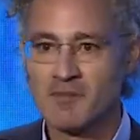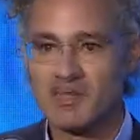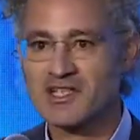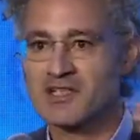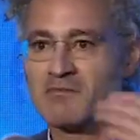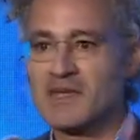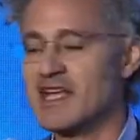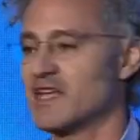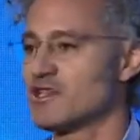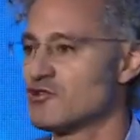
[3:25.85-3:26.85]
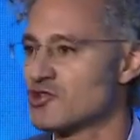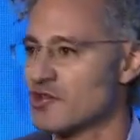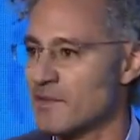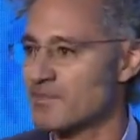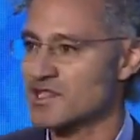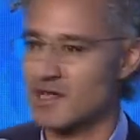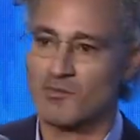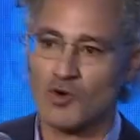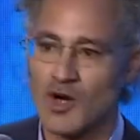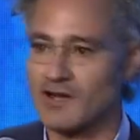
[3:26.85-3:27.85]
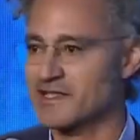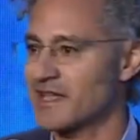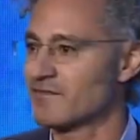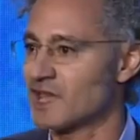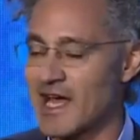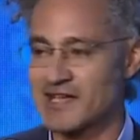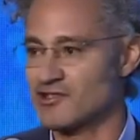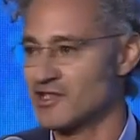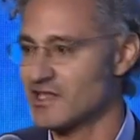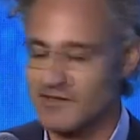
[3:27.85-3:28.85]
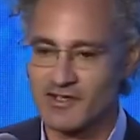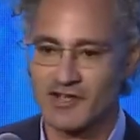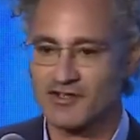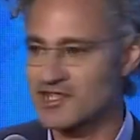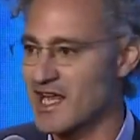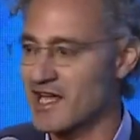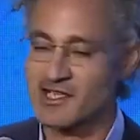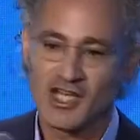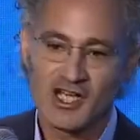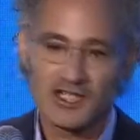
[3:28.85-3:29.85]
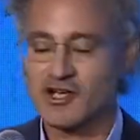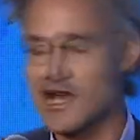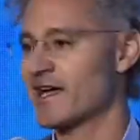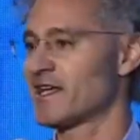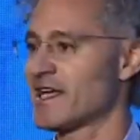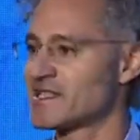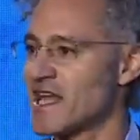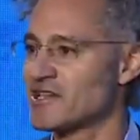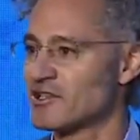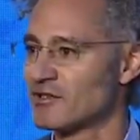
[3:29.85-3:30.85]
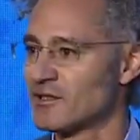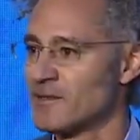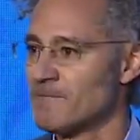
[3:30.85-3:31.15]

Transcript: because the minute you trip some qualitative line you didn't even understand, you're not going to get tenure.